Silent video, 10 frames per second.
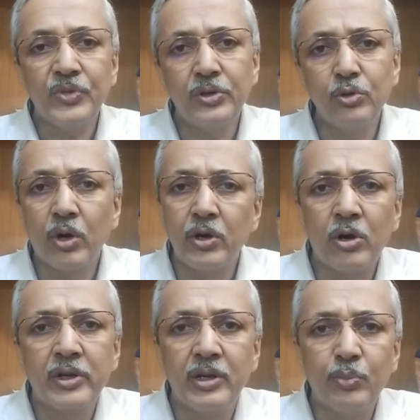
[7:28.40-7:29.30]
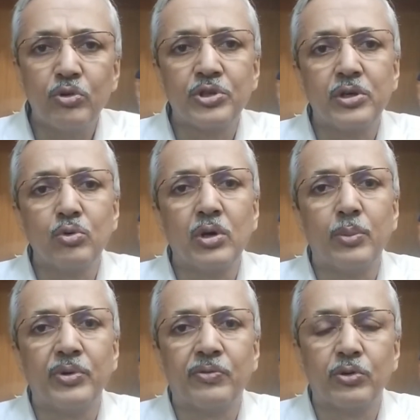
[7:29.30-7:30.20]
you are not in a position to
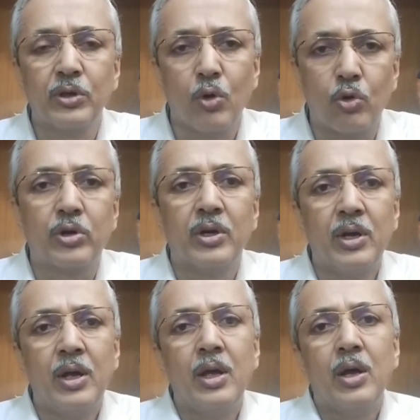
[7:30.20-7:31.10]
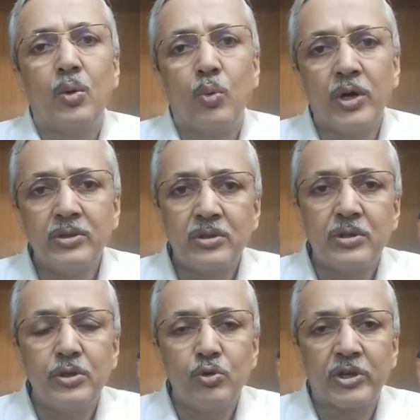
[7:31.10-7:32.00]
come before the court. Once
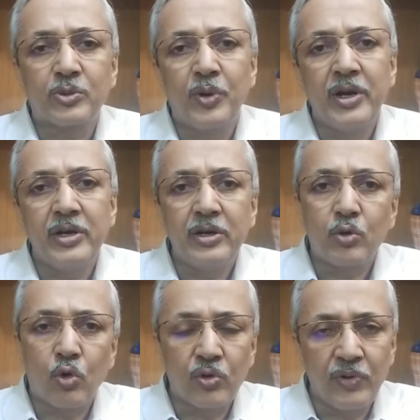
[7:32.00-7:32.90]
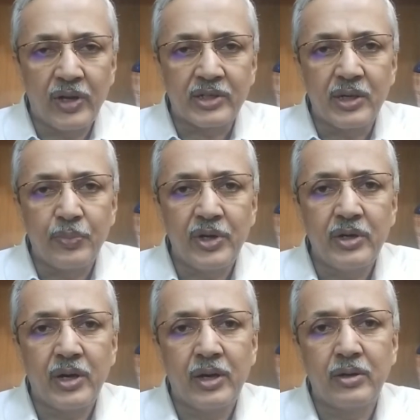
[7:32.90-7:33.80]
you explain it, court will accept
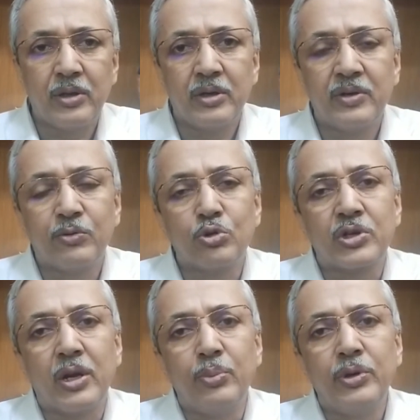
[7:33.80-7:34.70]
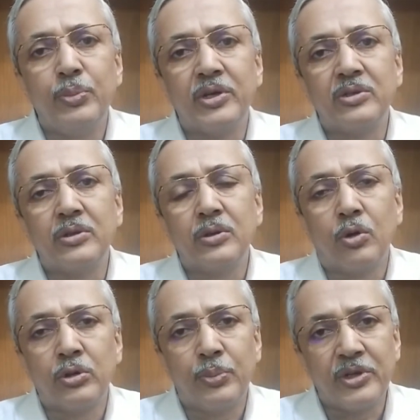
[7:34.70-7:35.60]
it, and the divorce can be
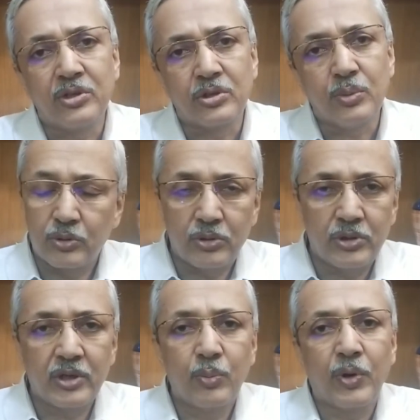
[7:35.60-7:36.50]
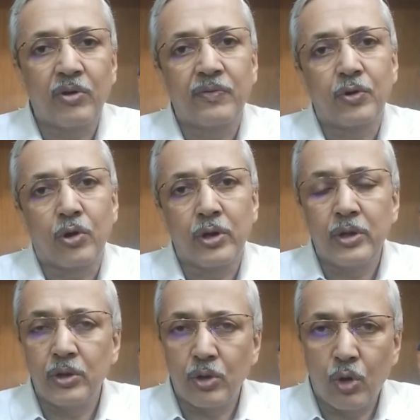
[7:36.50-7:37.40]
on the basis of general power of
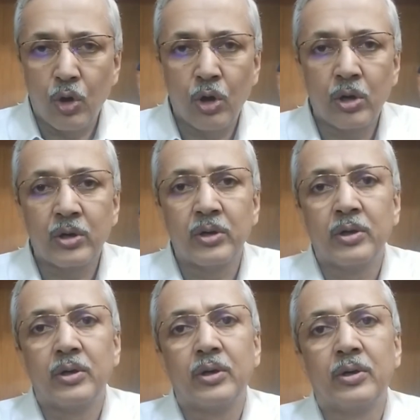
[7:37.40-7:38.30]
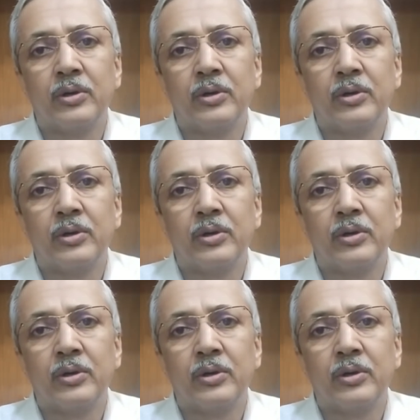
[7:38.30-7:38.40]
attorney or